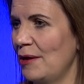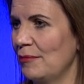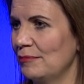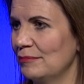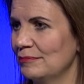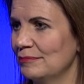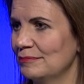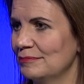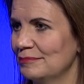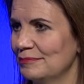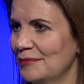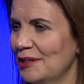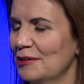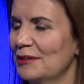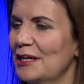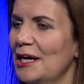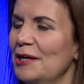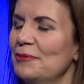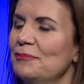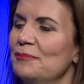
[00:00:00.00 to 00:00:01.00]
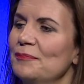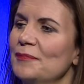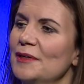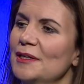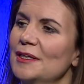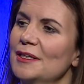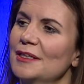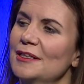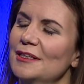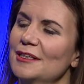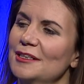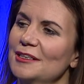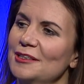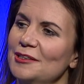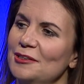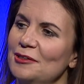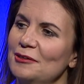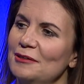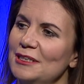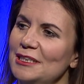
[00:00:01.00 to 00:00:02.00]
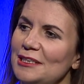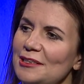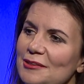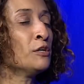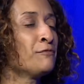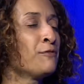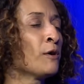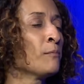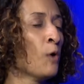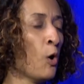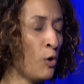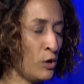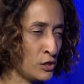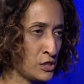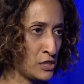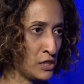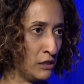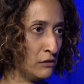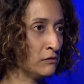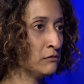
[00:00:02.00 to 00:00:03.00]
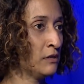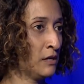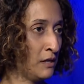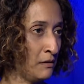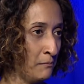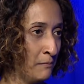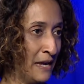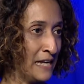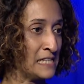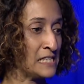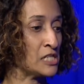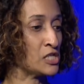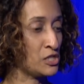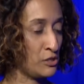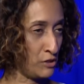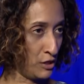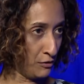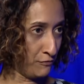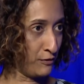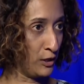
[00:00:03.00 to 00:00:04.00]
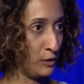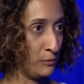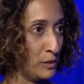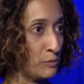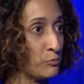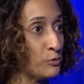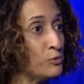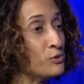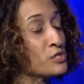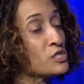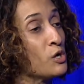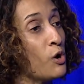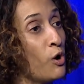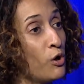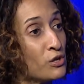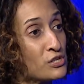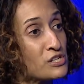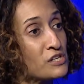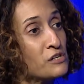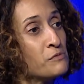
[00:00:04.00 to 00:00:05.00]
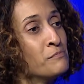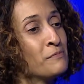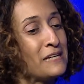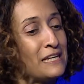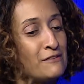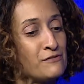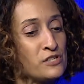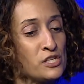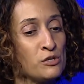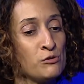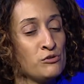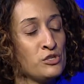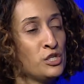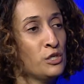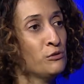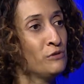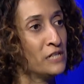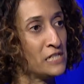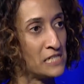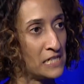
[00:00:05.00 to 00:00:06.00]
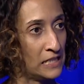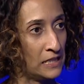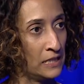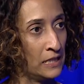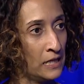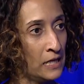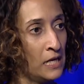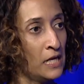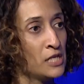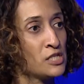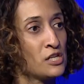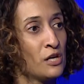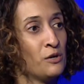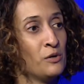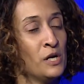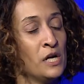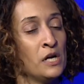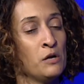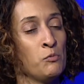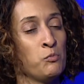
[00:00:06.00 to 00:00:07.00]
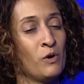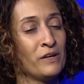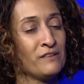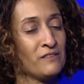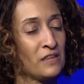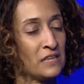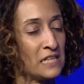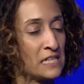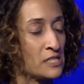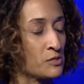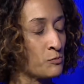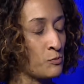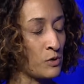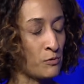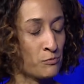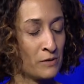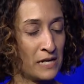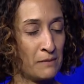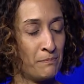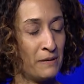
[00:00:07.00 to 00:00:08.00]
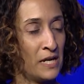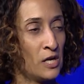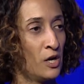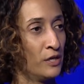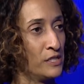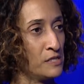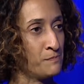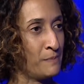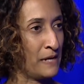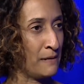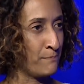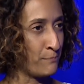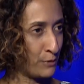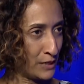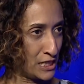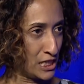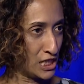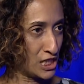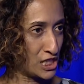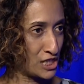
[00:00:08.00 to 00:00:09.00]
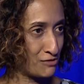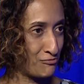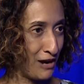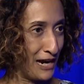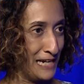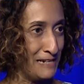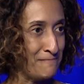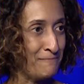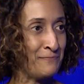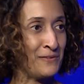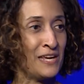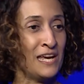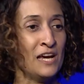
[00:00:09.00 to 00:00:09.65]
Exactly, okay. And that's what a uniform does. Right. But uniform also makes it so that you're following the rules, also gives you unity. Yeah. So one of the things that we're really big on is being British, right? Yeah.